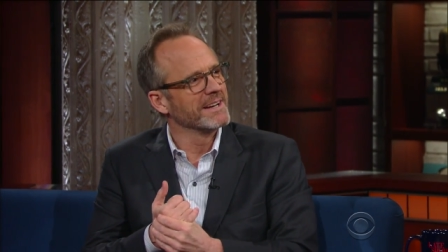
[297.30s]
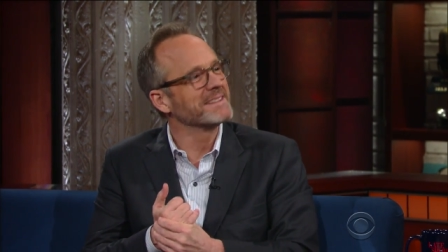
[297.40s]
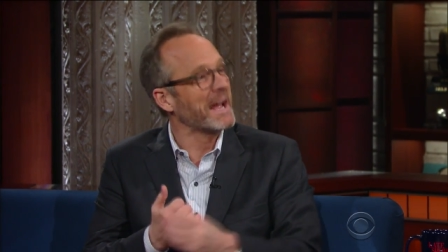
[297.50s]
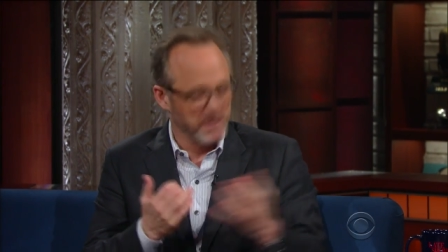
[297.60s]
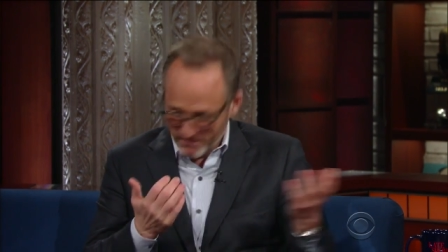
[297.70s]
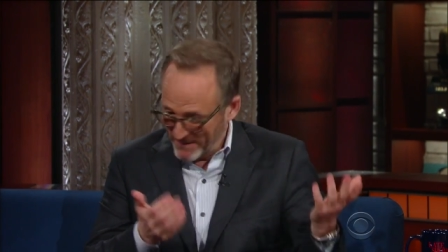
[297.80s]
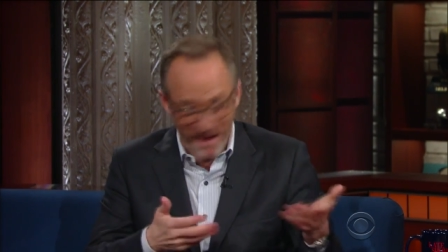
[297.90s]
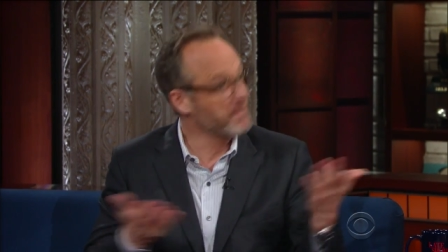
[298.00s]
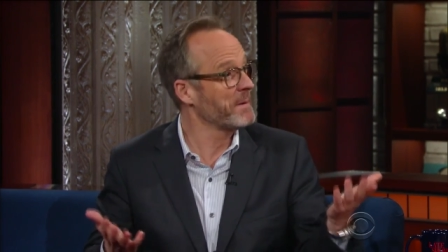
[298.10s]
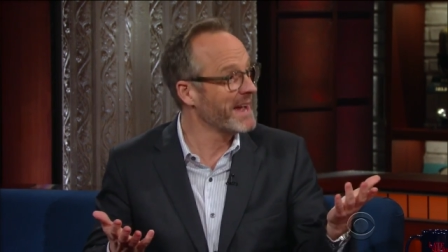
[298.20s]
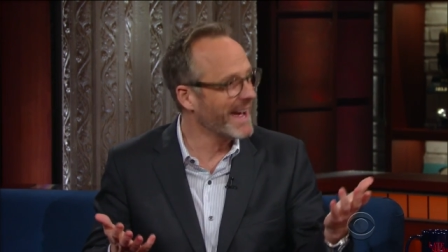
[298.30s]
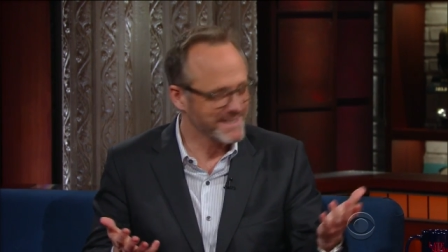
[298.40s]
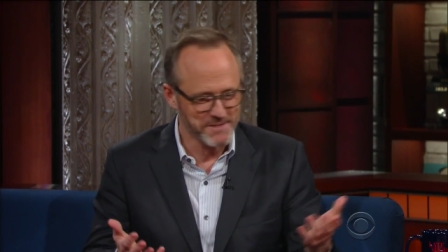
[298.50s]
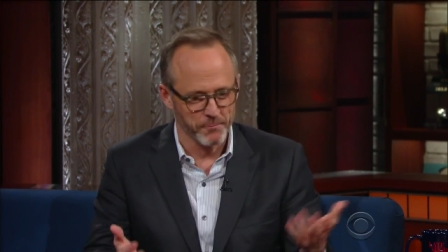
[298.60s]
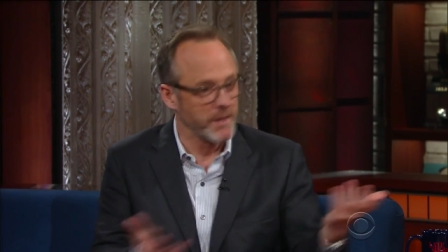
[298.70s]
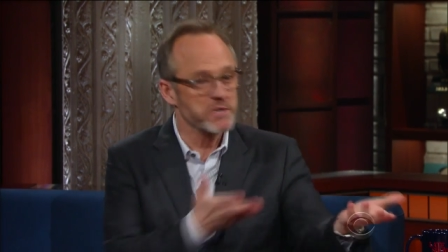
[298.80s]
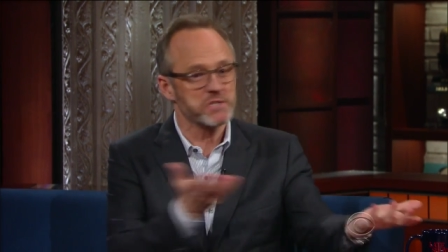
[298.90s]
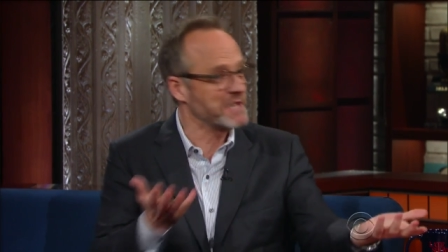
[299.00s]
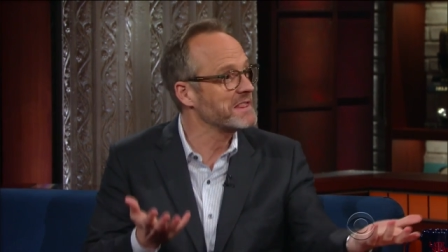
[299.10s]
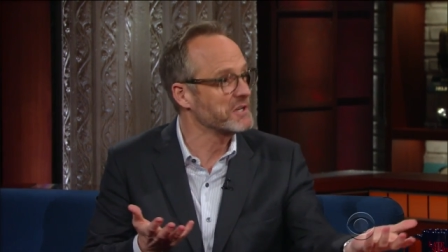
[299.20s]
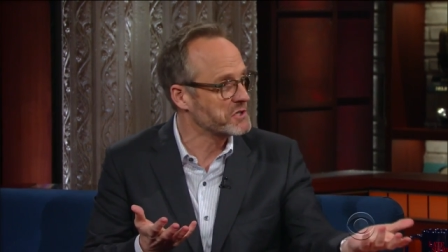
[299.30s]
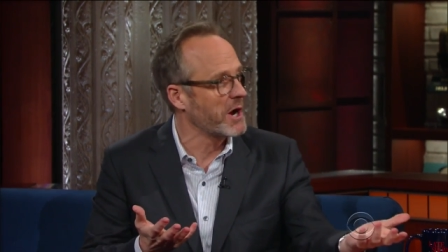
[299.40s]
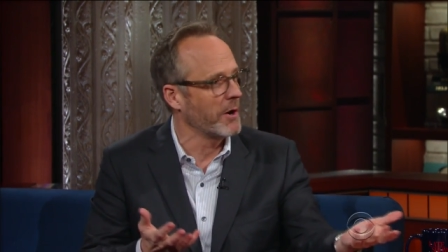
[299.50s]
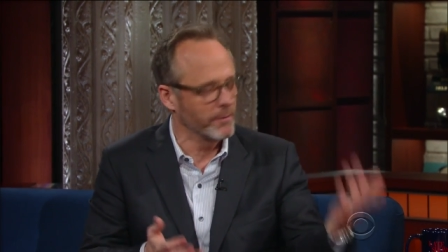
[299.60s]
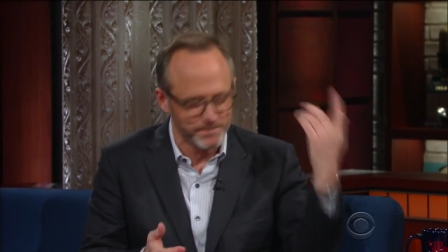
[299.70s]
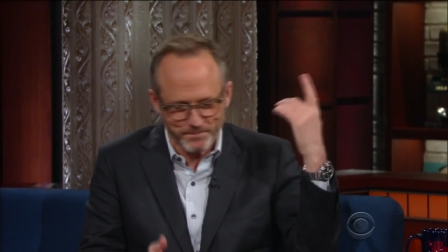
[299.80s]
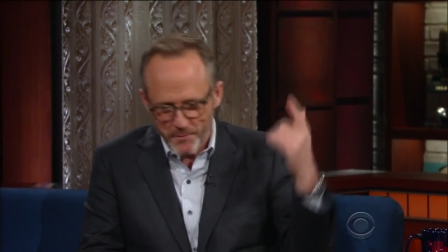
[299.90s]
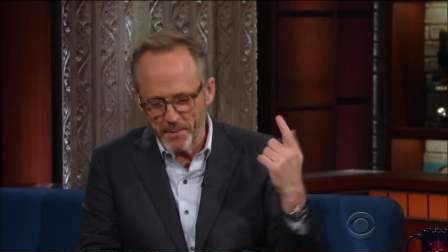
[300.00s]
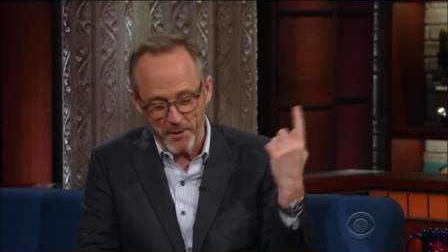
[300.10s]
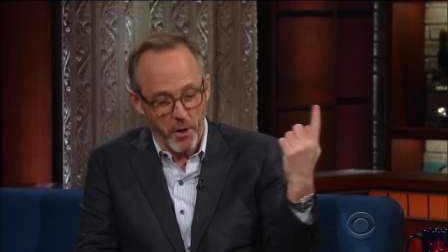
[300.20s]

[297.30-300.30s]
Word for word: here. Thank you for, that would be it. We just did the show. You better